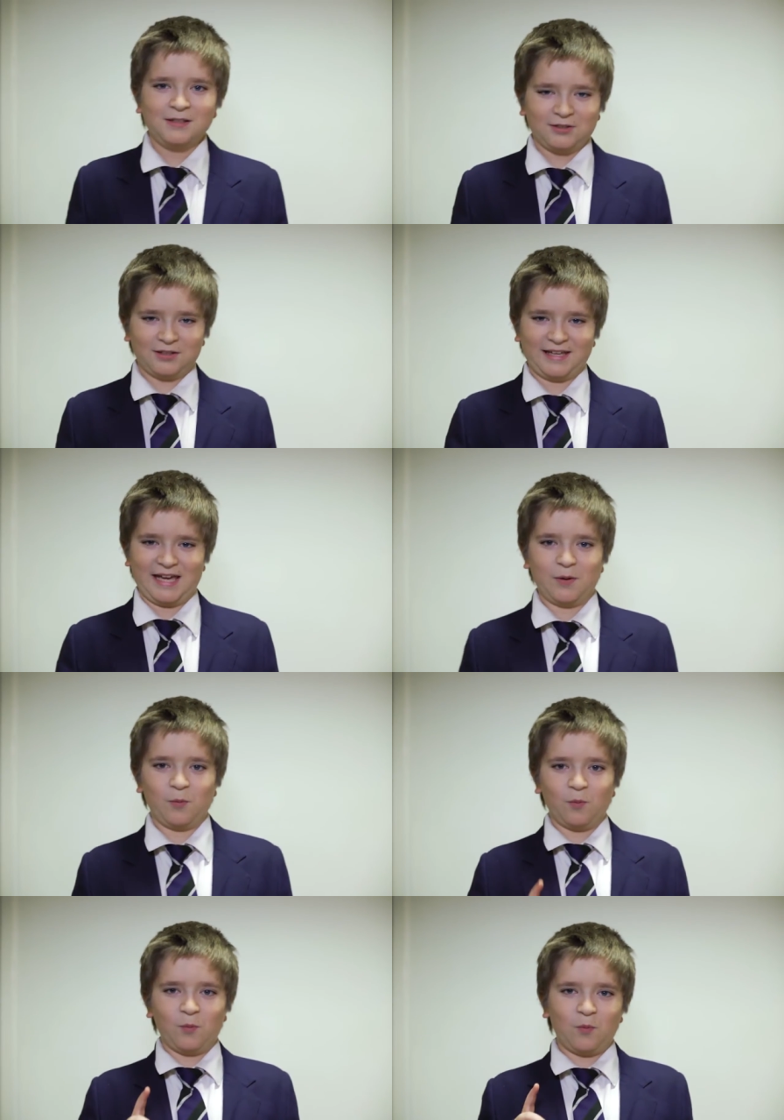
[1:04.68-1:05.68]
You'll get
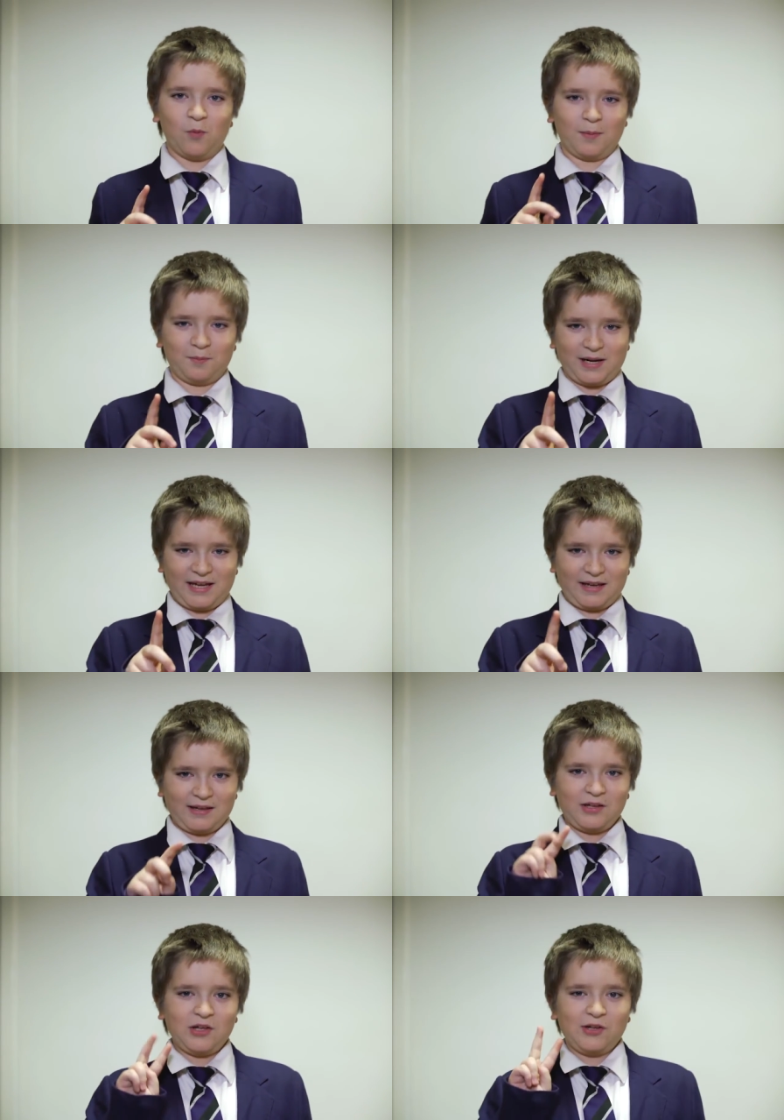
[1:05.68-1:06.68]
one minute,
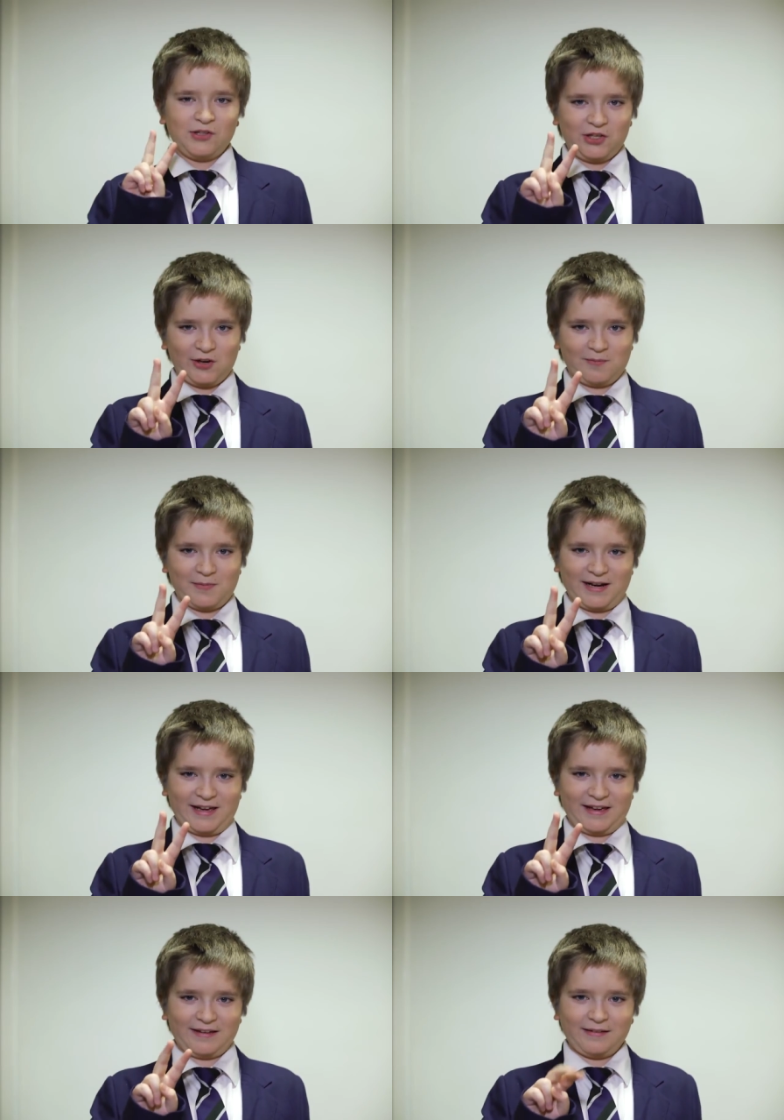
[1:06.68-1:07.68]
two
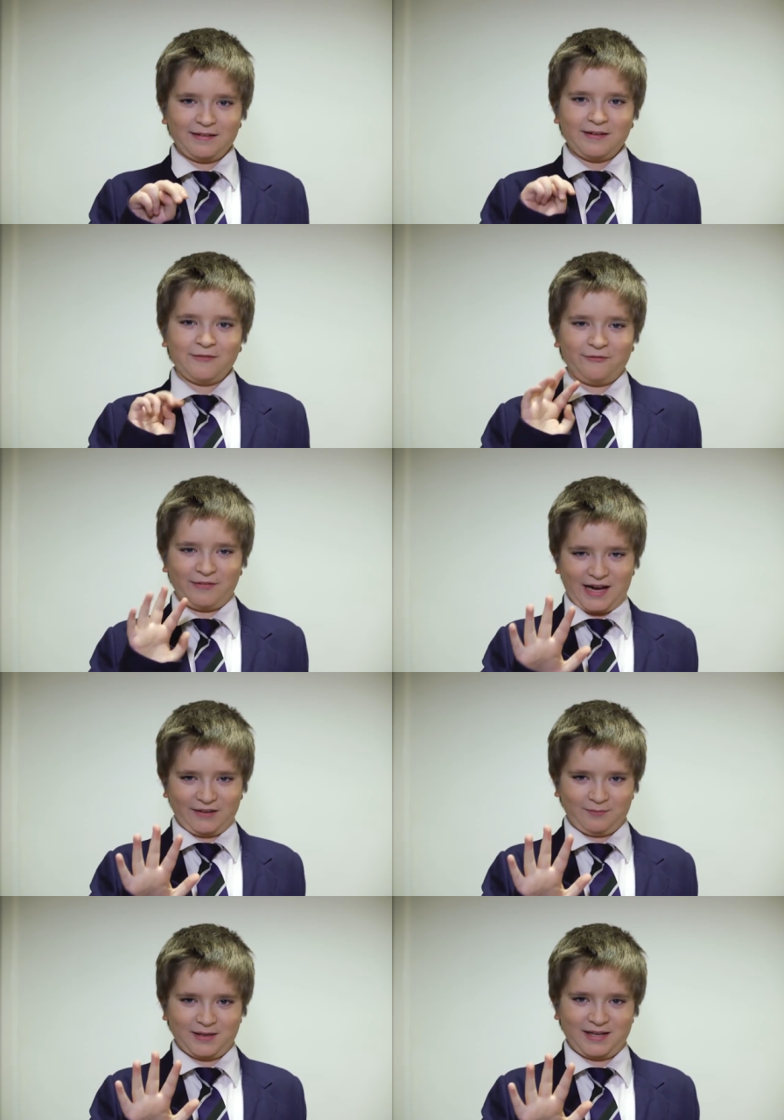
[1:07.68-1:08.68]
minute,
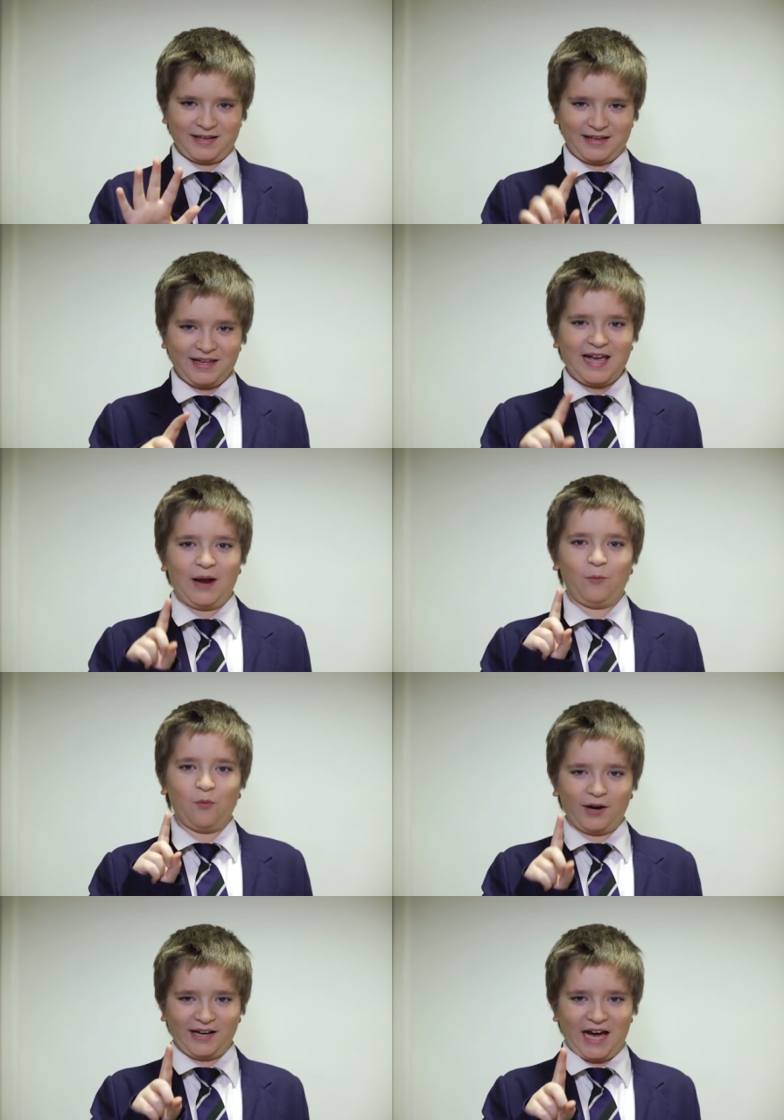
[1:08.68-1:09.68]
five minute,
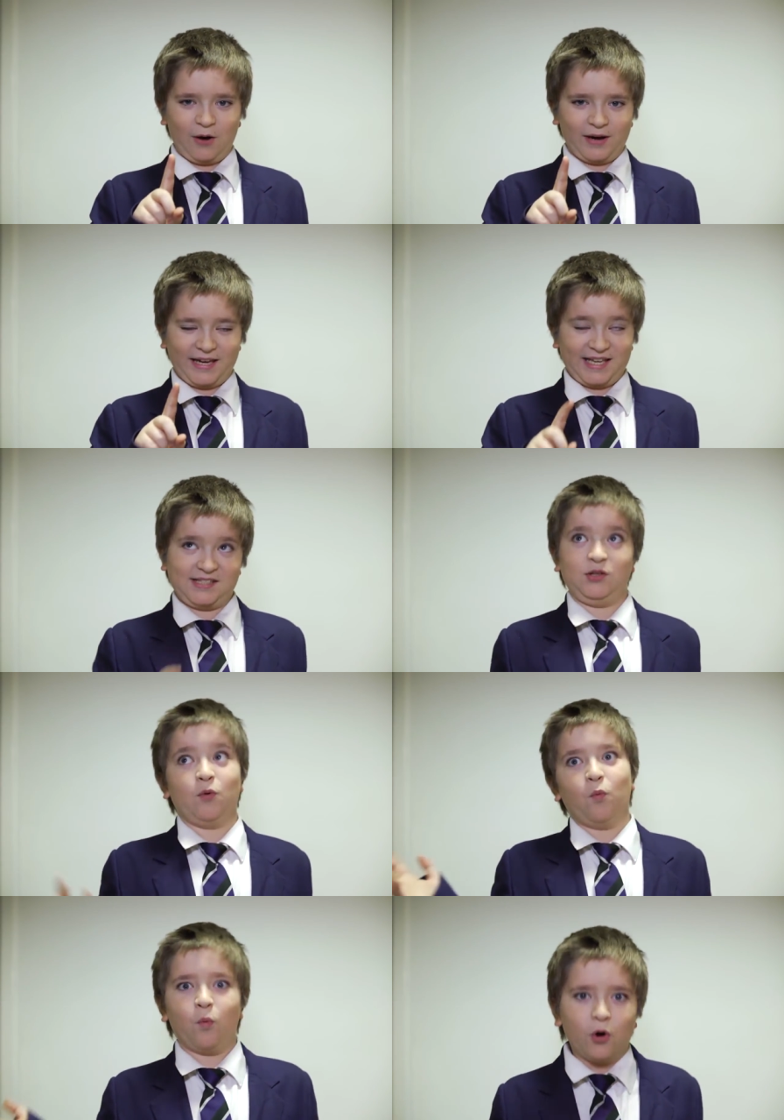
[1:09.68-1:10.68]
and one hour is
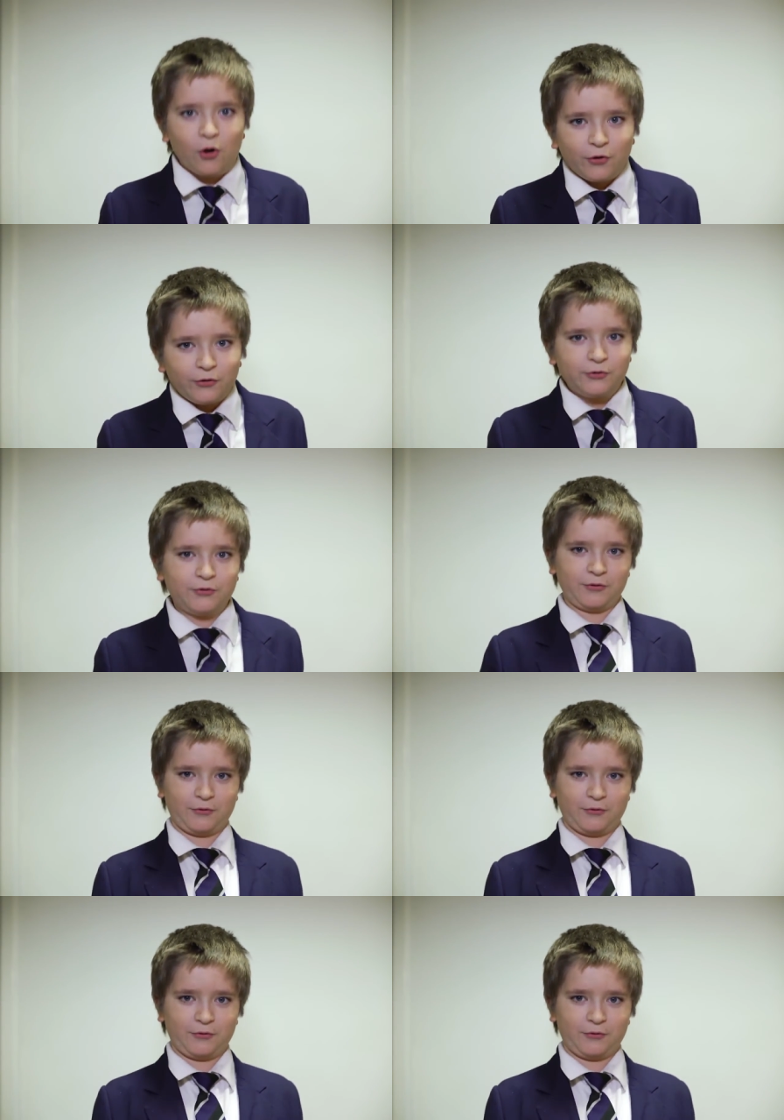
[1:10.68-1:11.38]
the worst.